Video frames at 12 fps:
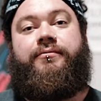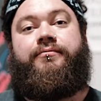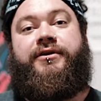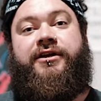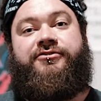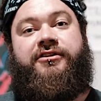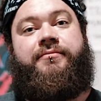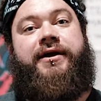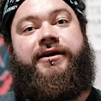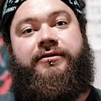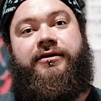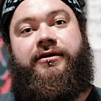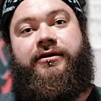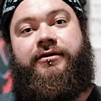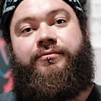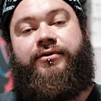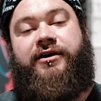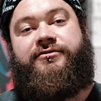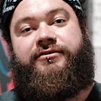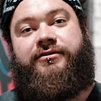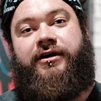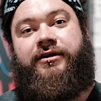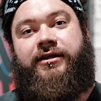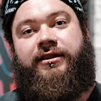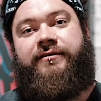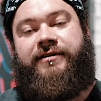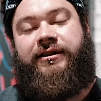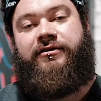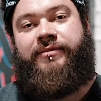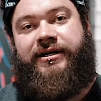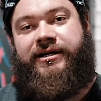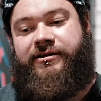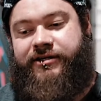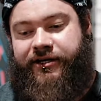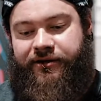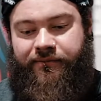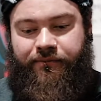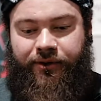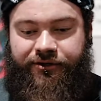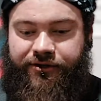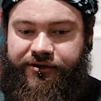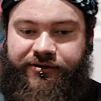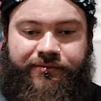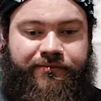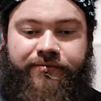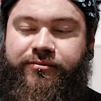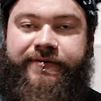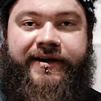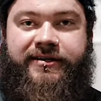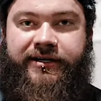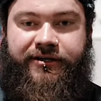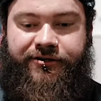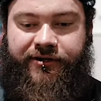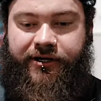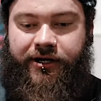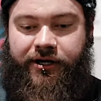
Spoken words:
potentially making the press and the lift a little bit easier, but just preventing injury.